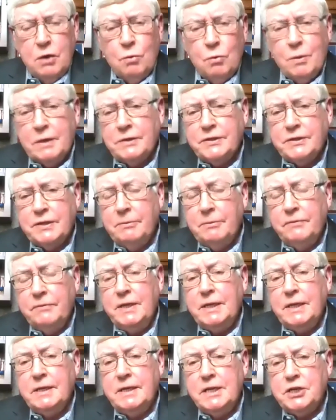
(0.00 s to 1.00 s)
What are some of
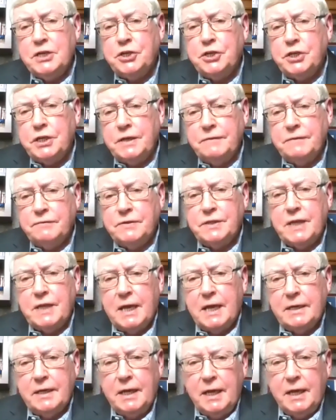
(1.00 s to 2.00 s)
the initiatives
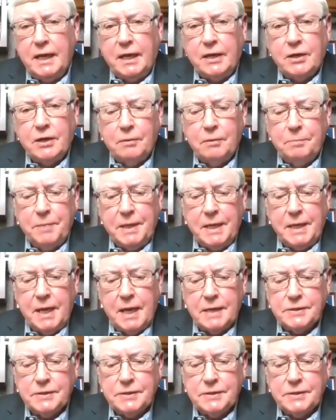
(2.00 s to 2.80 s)
that AARP